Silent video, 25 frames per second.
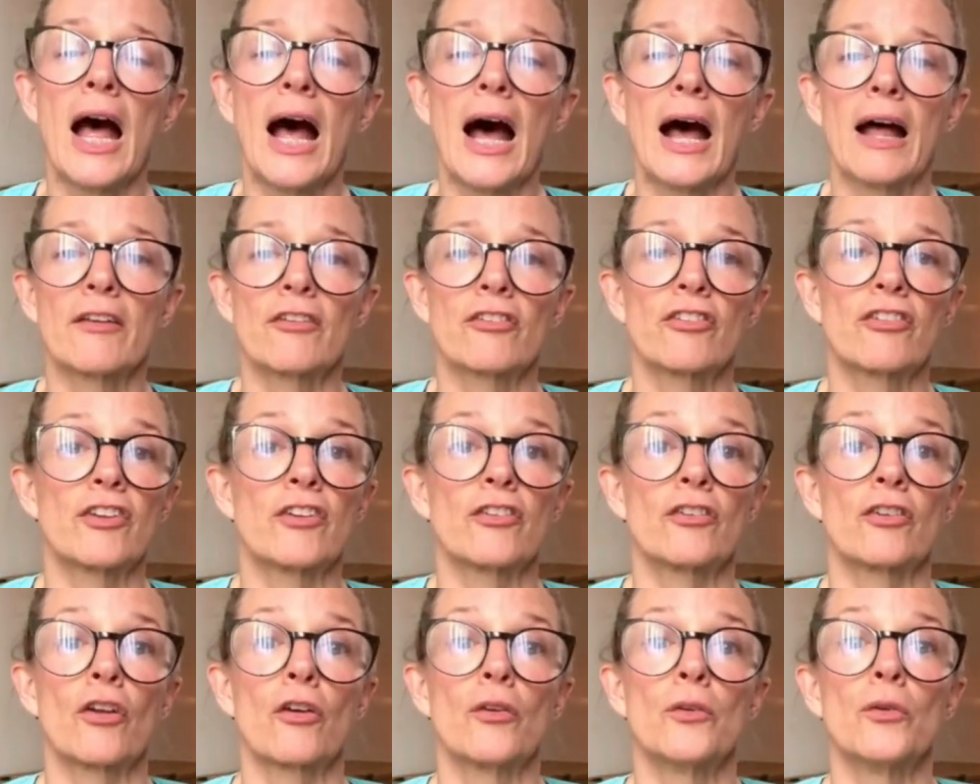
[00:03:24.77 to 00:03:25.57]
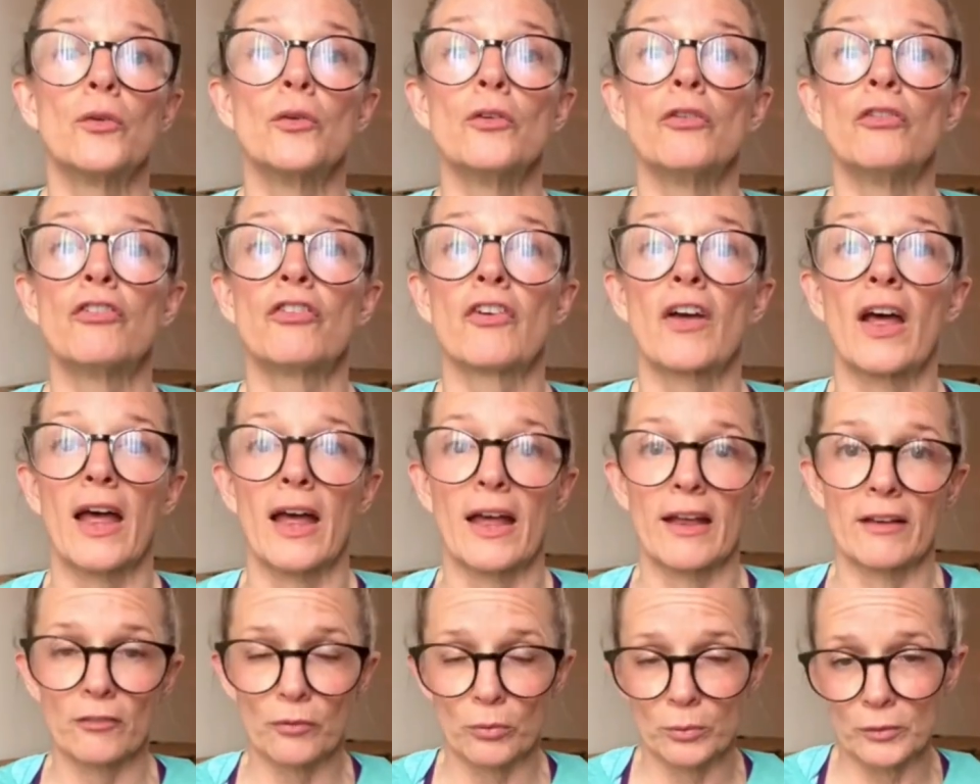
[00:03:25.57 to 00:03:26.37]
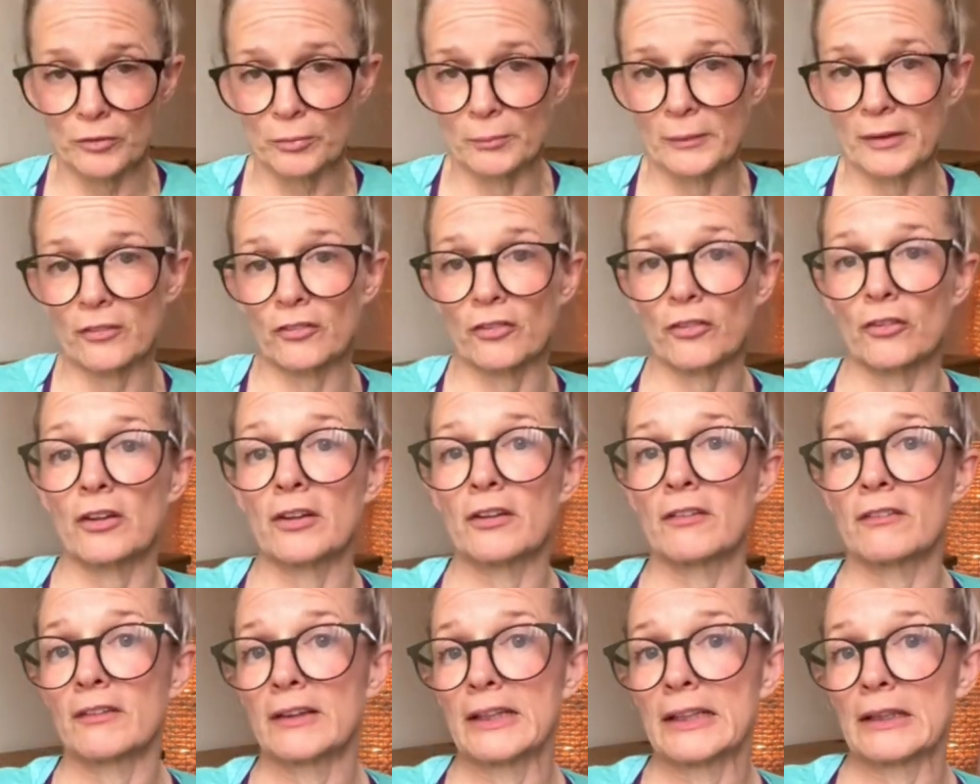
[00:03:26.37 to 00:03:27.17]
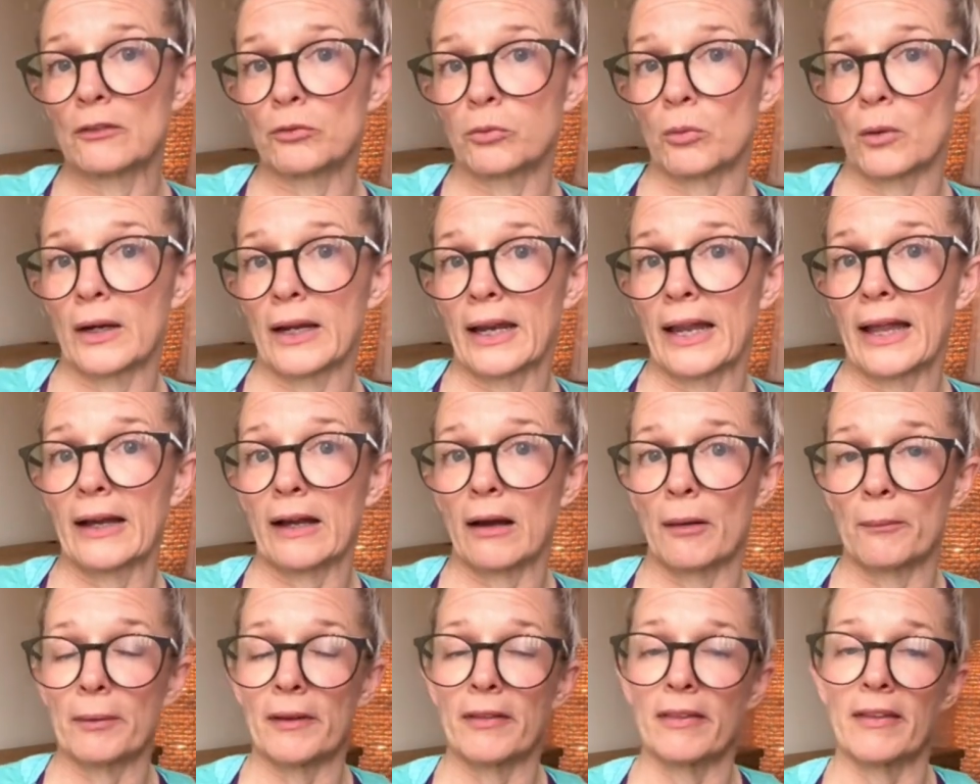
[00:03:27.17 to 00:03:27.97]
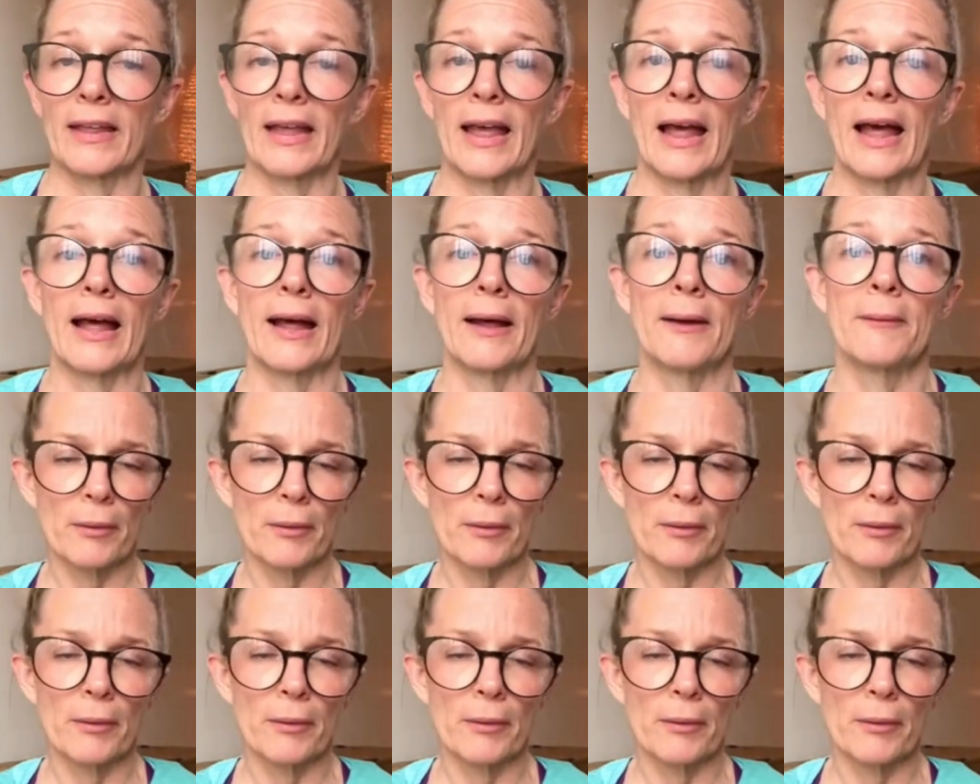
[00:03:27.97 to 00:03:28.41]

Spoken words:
and sissone ouverte, which means you leave one leg up in the air.